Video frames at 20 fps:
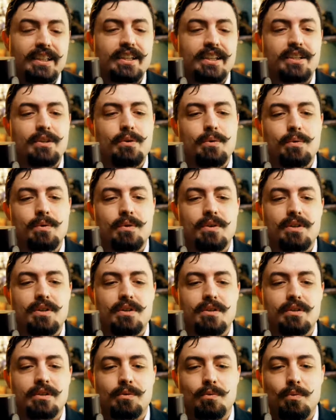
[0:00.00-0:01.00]

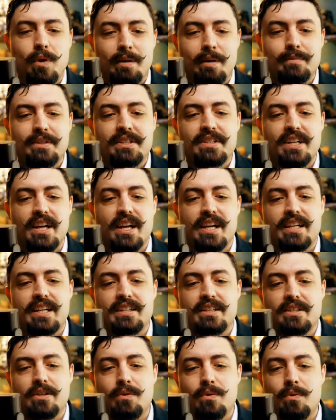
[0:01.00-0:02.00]
your
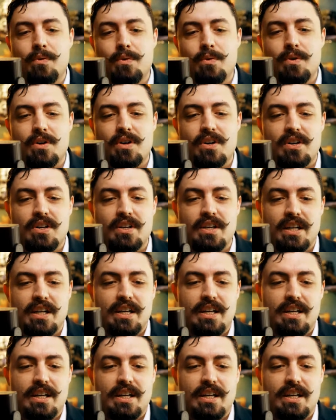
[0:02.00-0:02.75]
website or